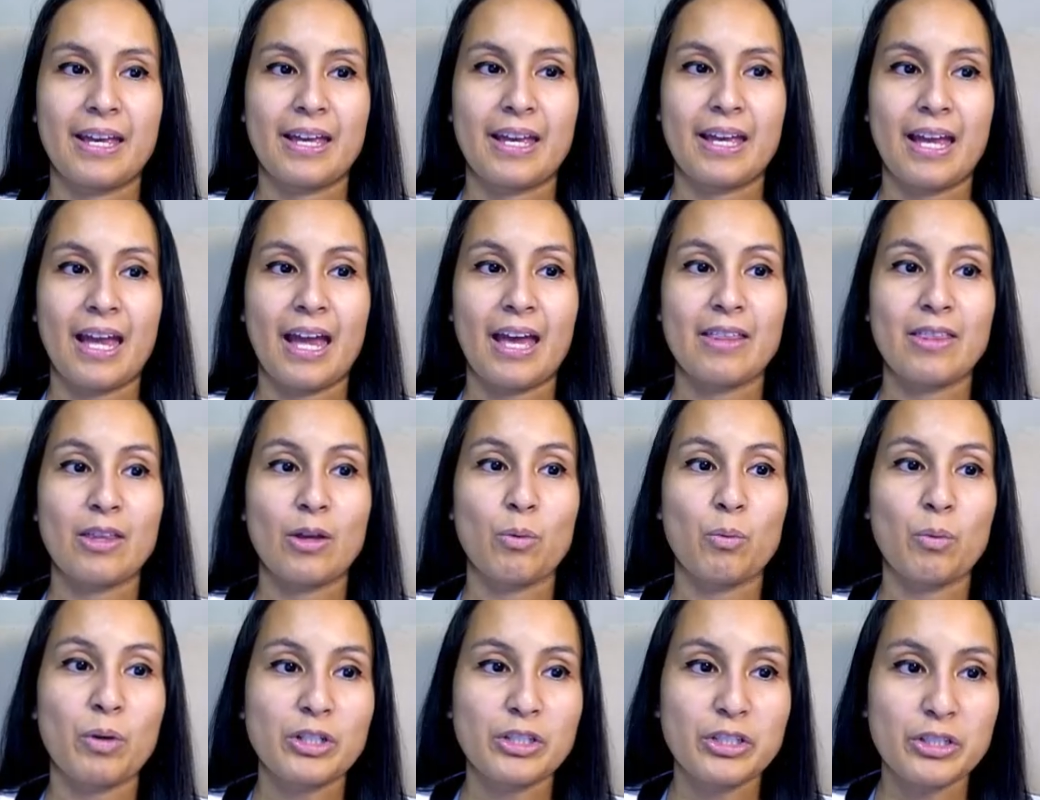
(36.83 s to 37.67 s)
And then
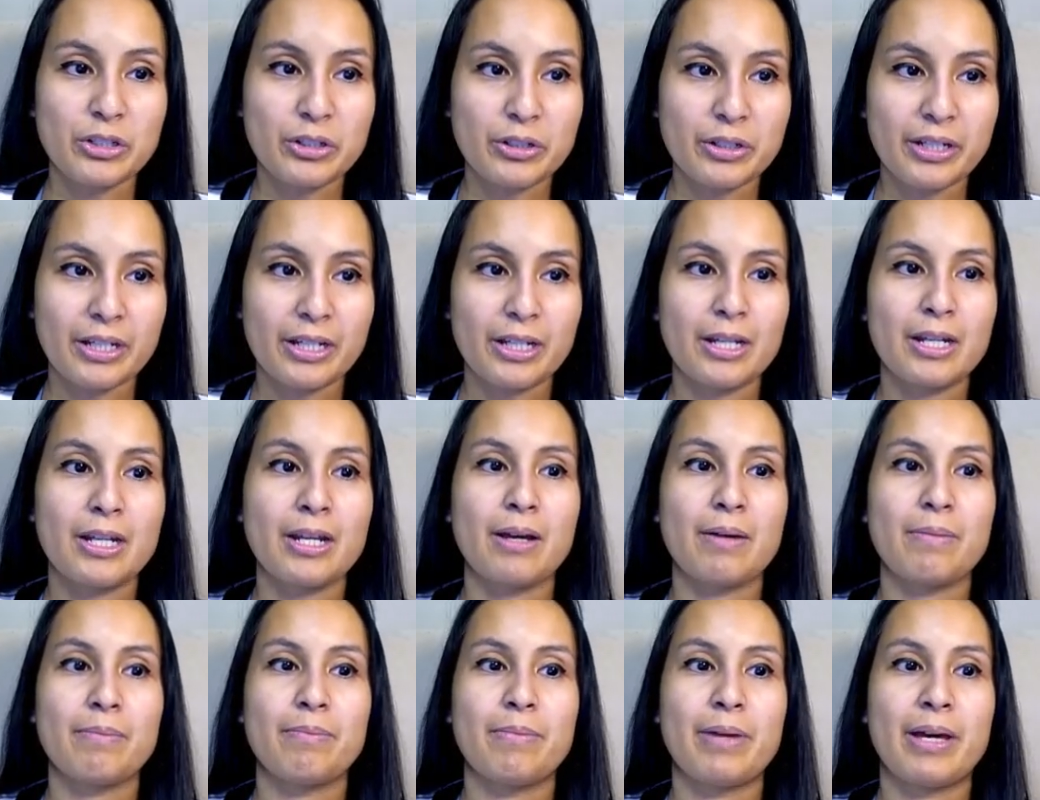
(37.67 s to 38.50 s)
once you're in
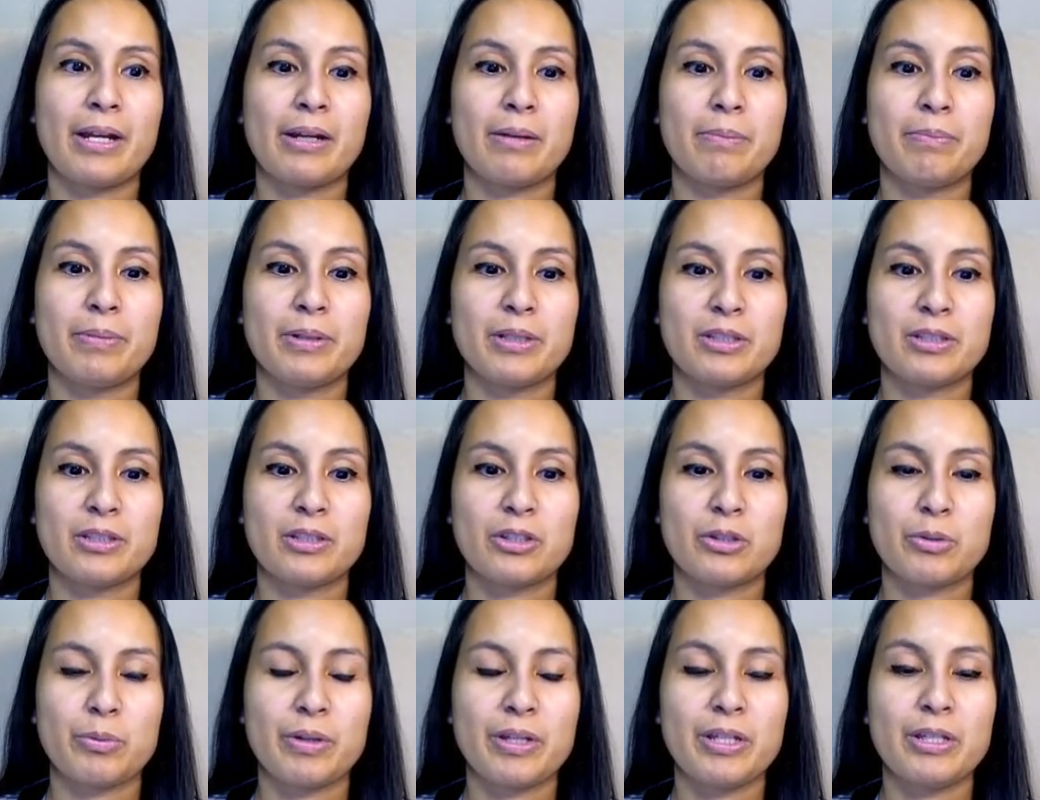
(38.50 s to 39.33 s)
Meta Business
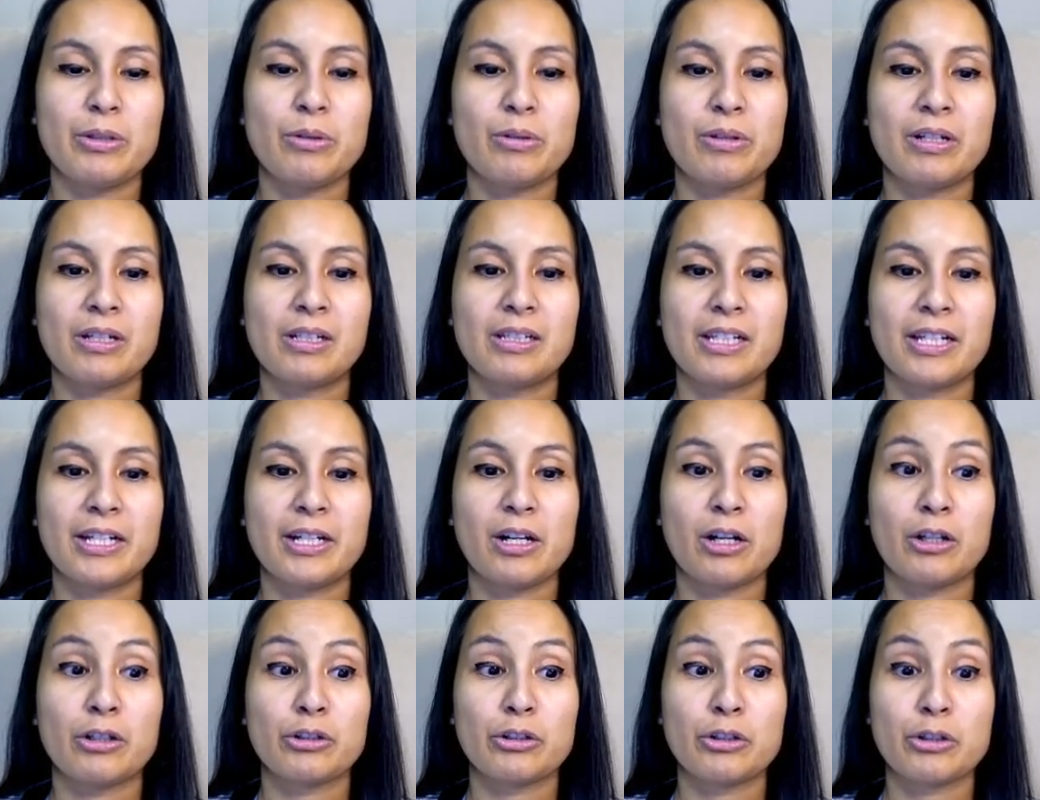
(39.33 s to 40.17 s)
Suite, you can click
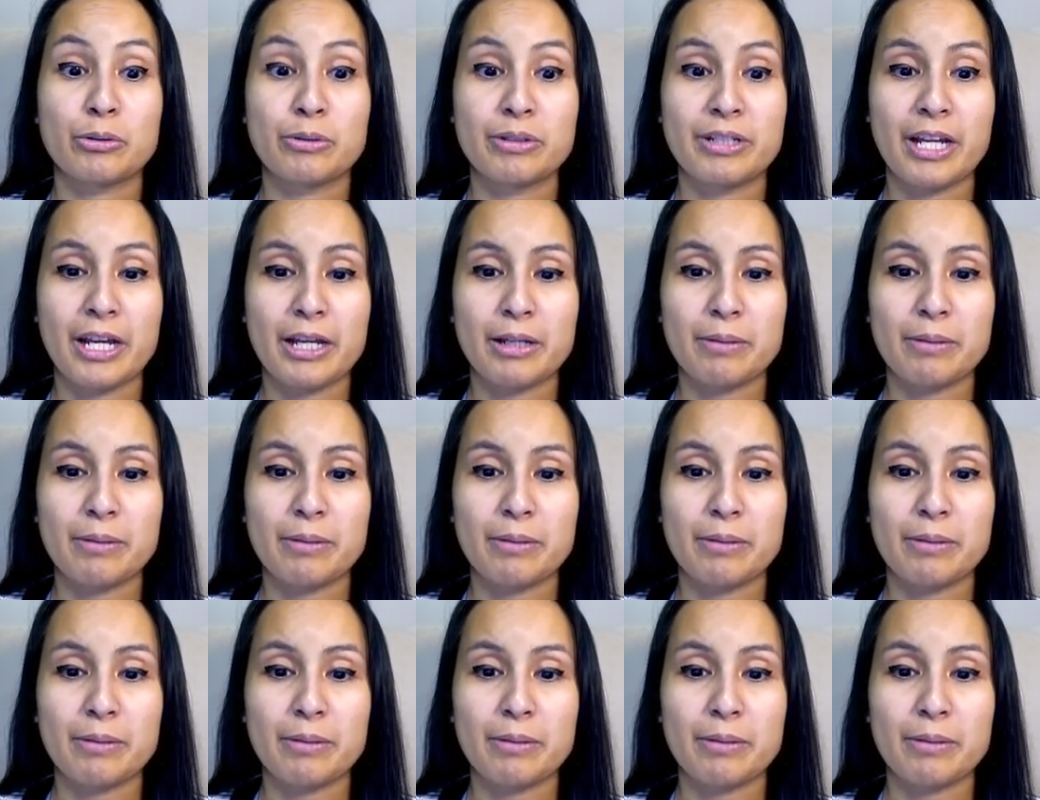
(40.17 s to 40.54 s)
on create